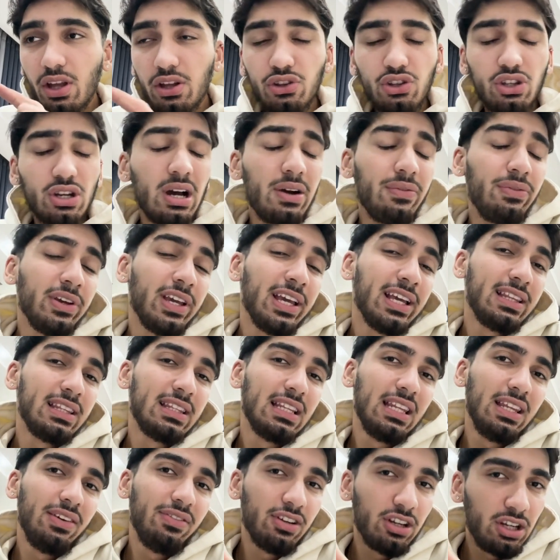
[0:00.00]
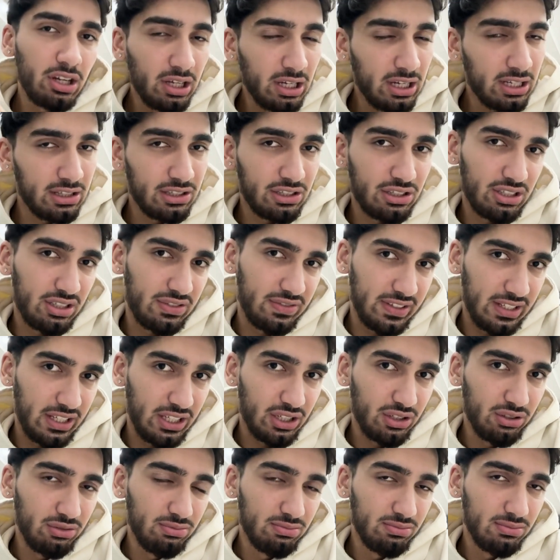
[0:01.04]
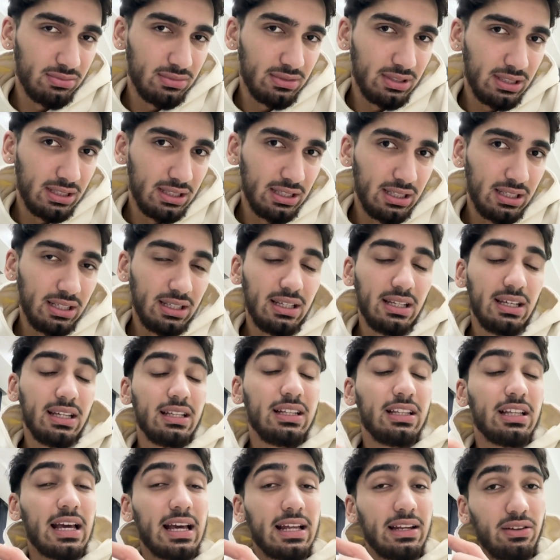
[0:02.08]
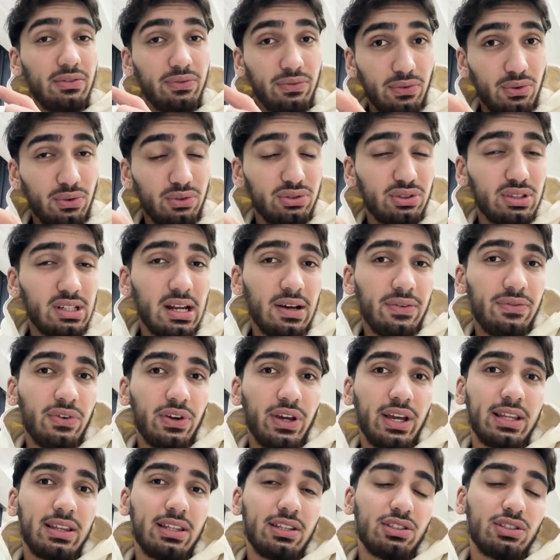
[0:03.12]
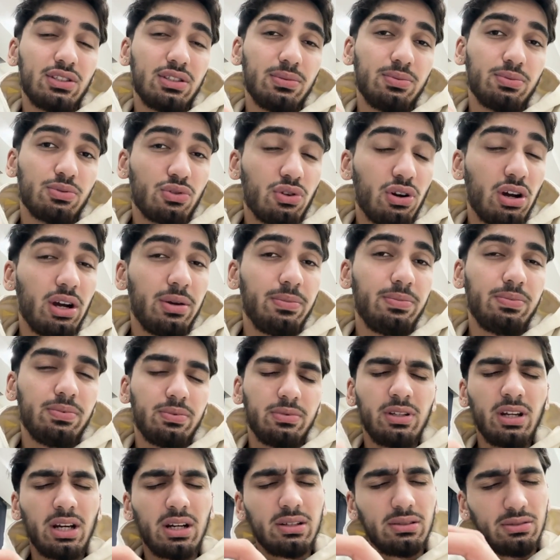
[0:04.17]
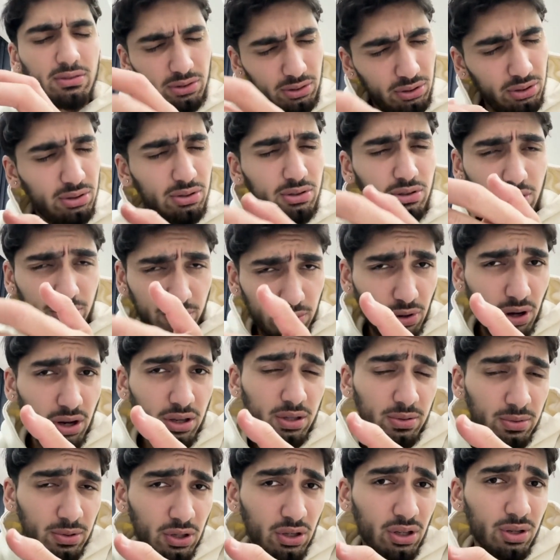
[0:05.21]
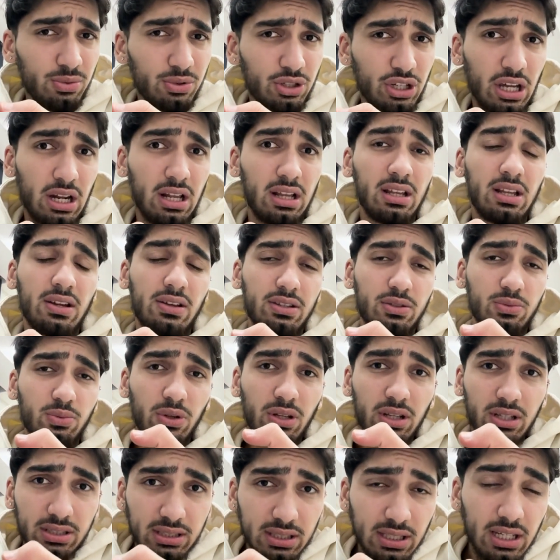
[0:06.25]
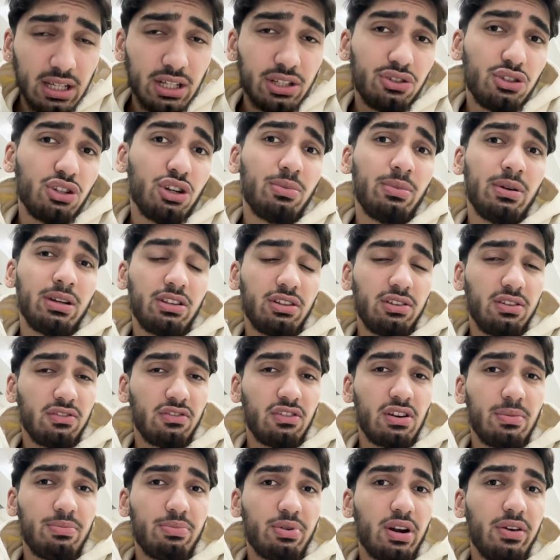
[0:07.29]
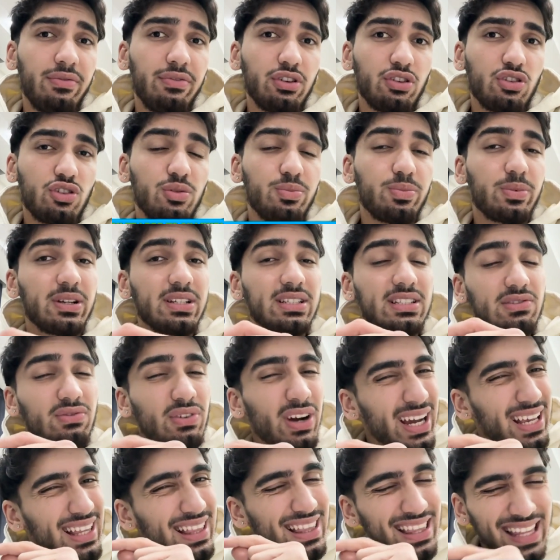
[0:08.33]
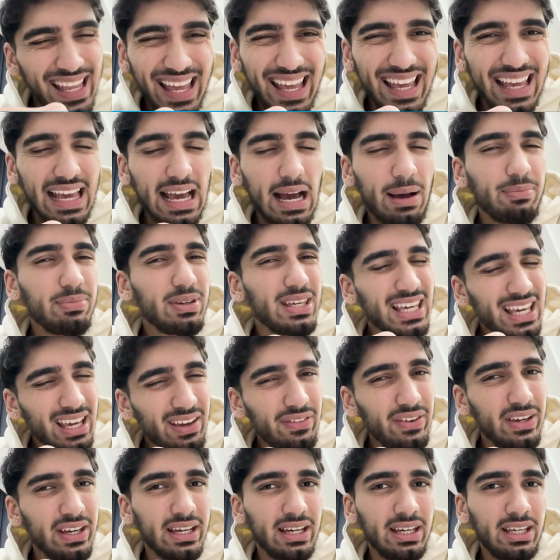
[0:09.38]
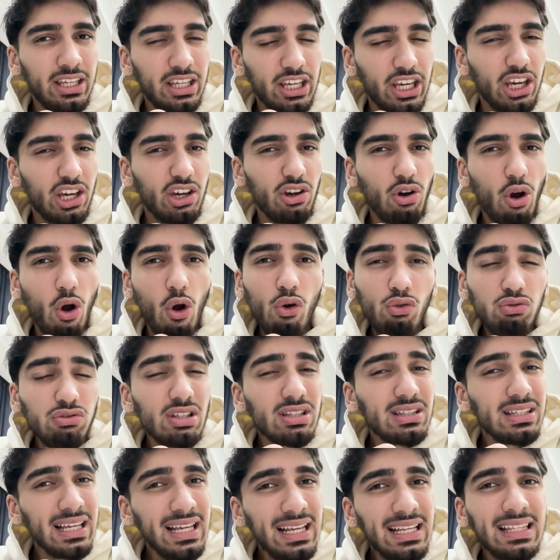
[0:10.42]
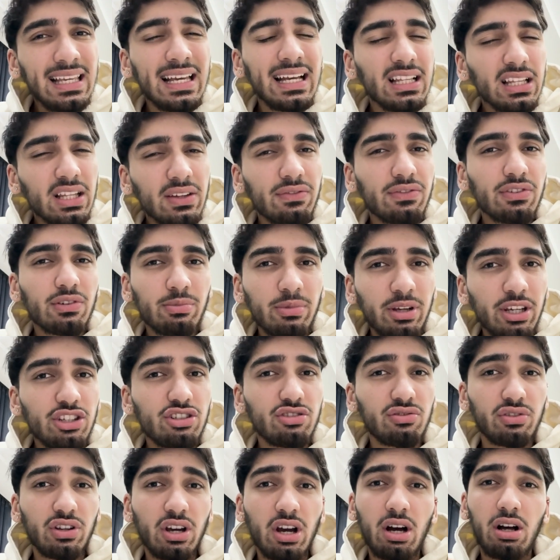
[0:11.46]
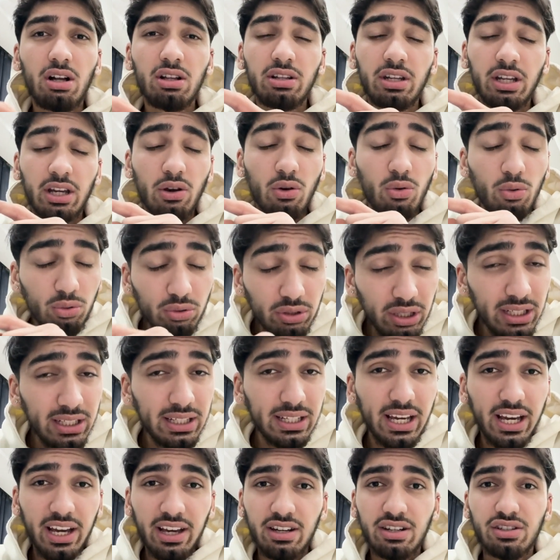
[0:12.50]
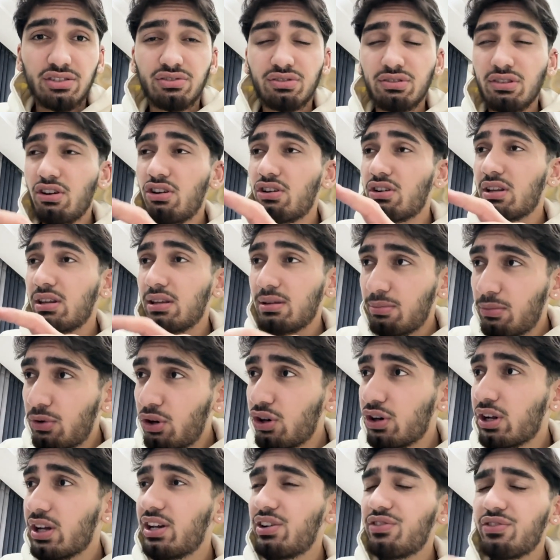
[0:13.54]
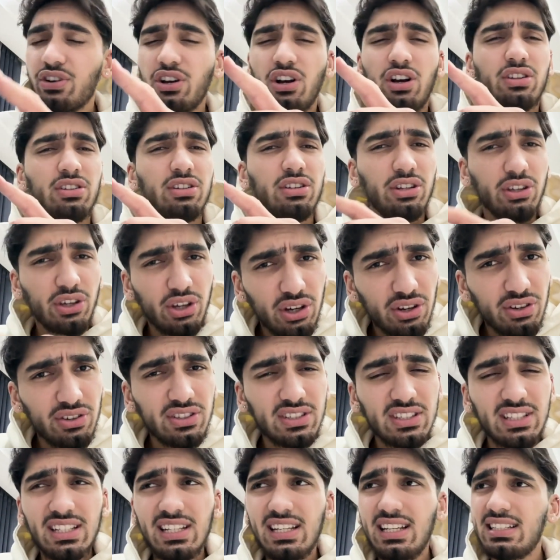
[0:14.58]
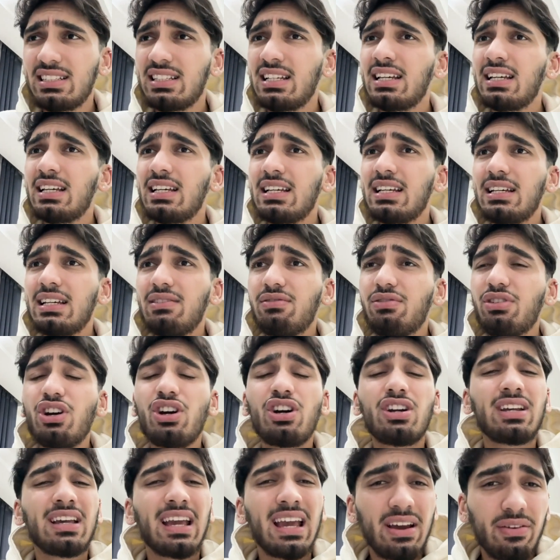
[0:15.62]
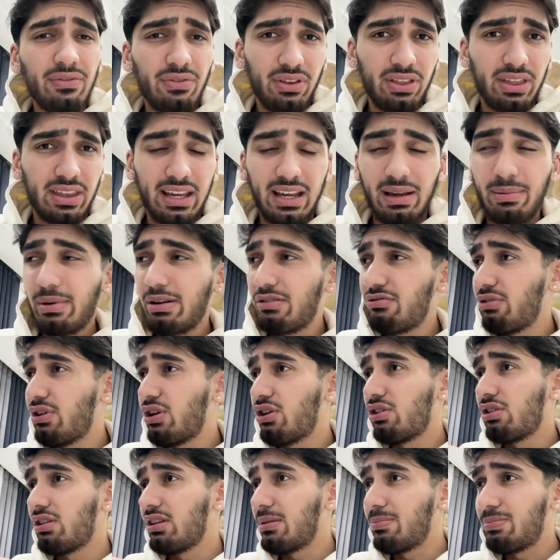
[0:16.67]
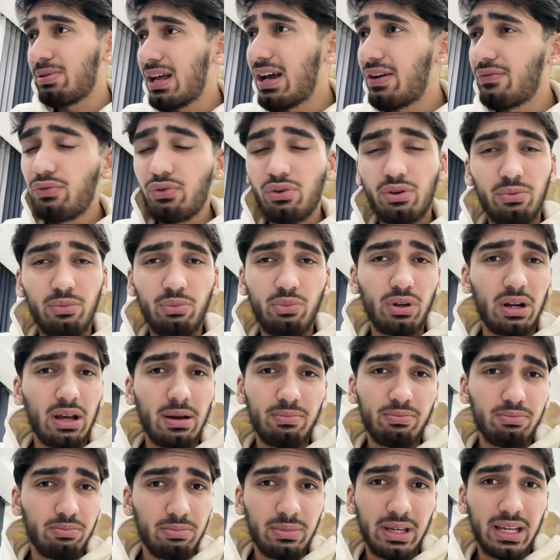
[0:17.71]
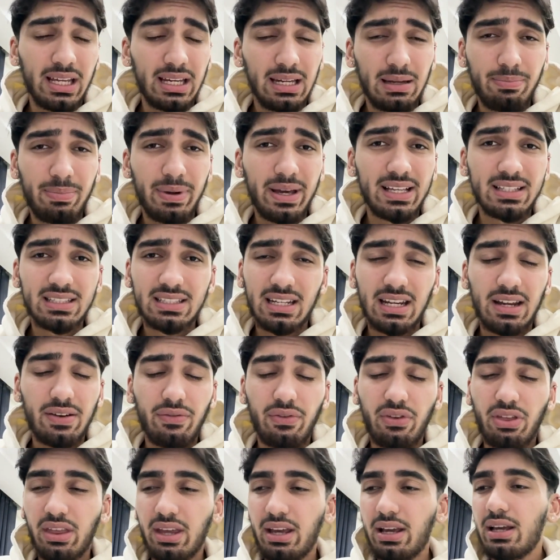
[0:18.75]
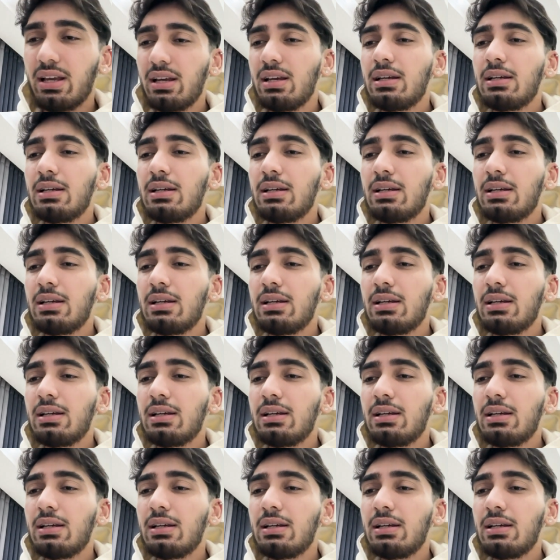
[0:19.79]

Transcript: do not forget to leave a like on this video, and of course do not forget to subscribe to my YouTube channel, as well as join my Telegram private group, because right there I'm giving you all the detailed information regarding all the indicators, regarding the market, regarding the currencies, regarding everything, regarding the platform where I'm making the bets and everything.